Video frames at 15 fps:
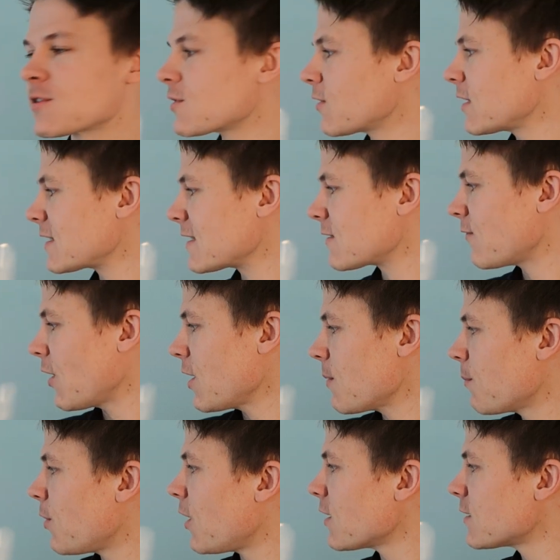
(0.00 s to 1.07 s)
So this is very
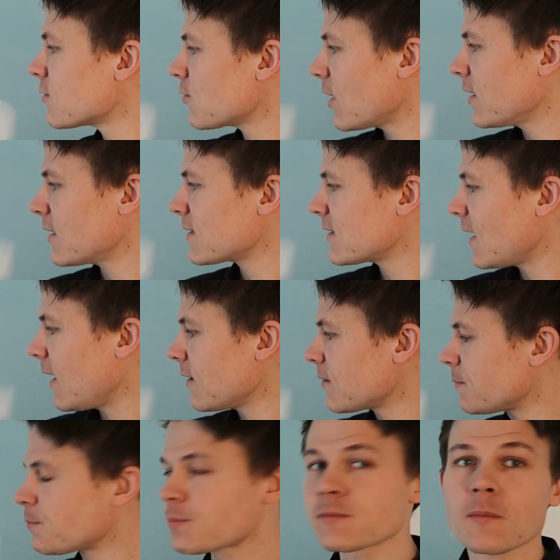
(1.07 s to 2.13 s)
important to
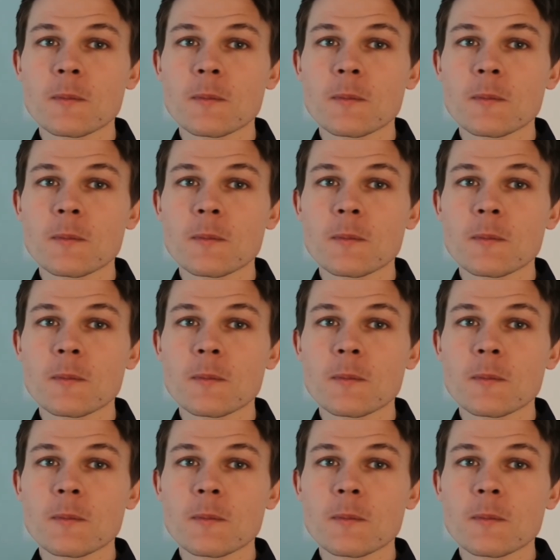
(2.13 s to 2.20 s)
understand.